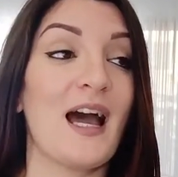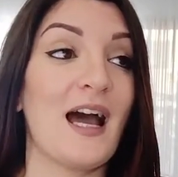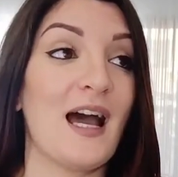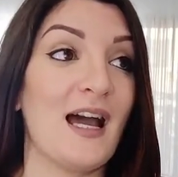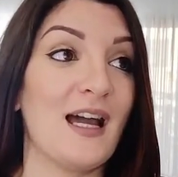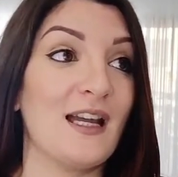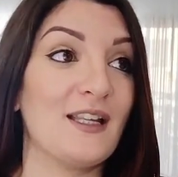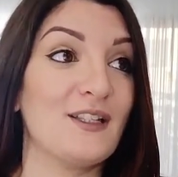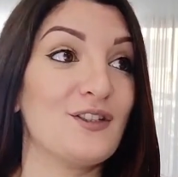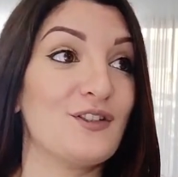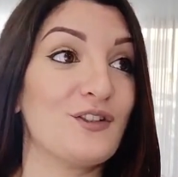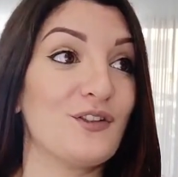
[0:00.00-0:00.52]

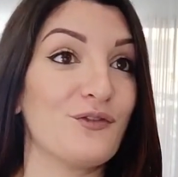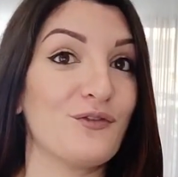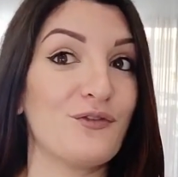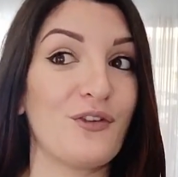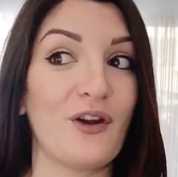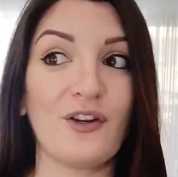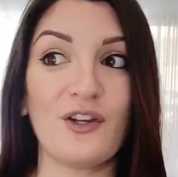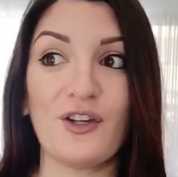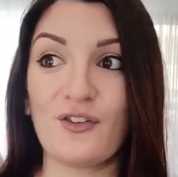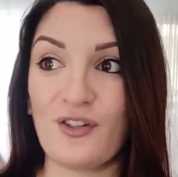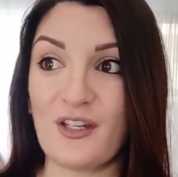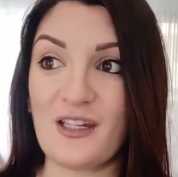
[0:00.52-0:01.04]
And
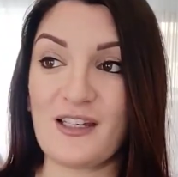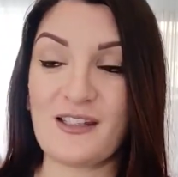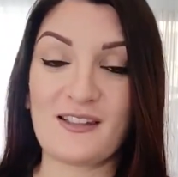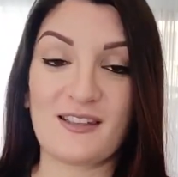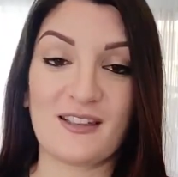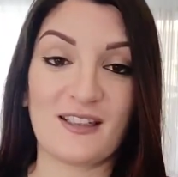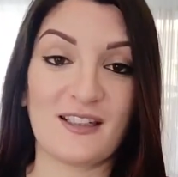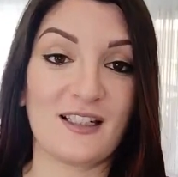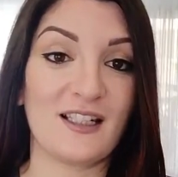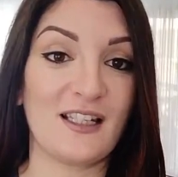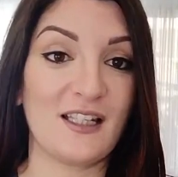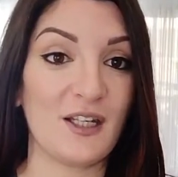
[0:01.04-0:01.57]
very
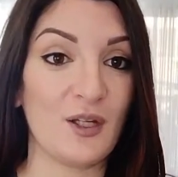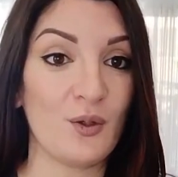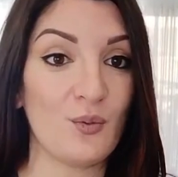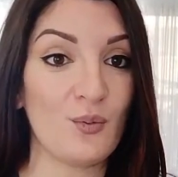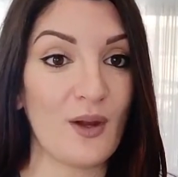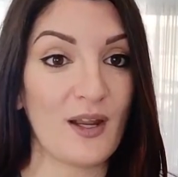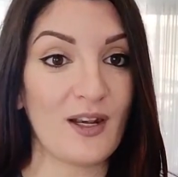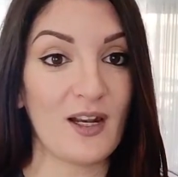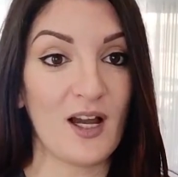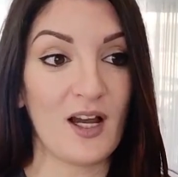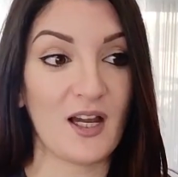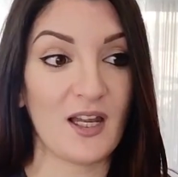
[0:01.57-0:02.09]
recently,
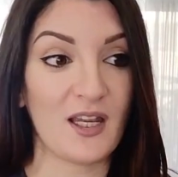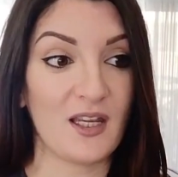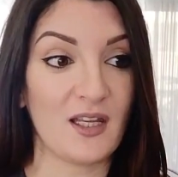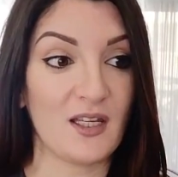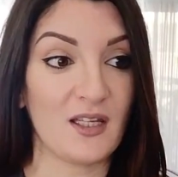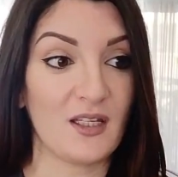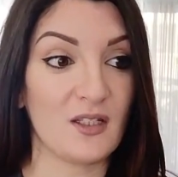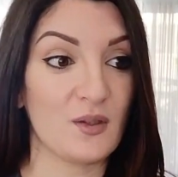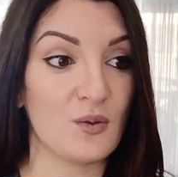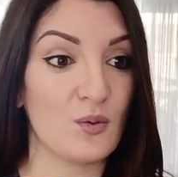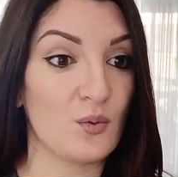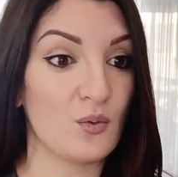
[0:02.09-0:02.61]
when
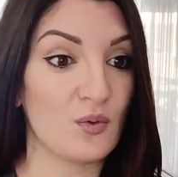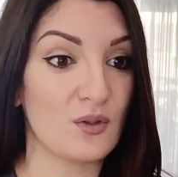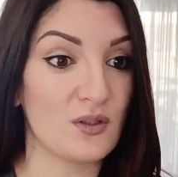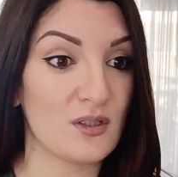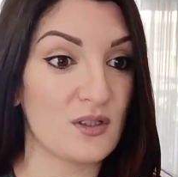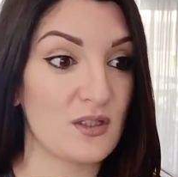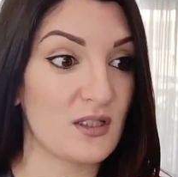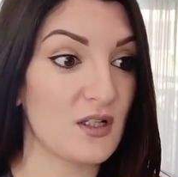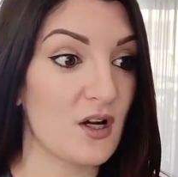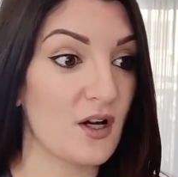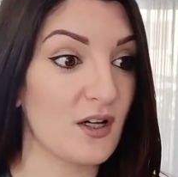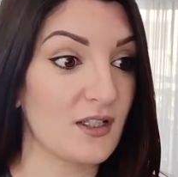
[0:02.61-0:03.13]
I
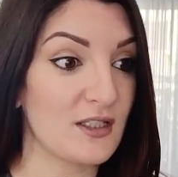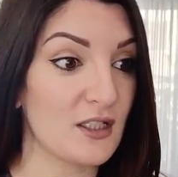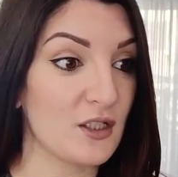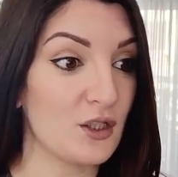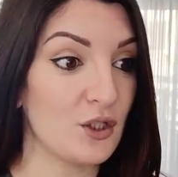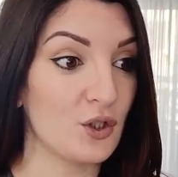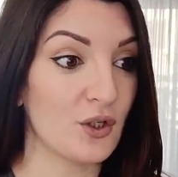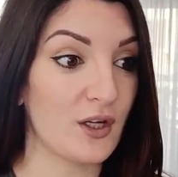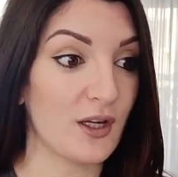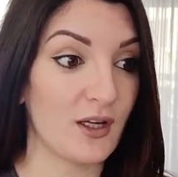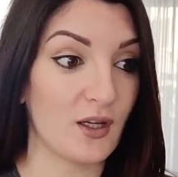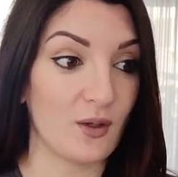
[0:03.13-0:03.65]
started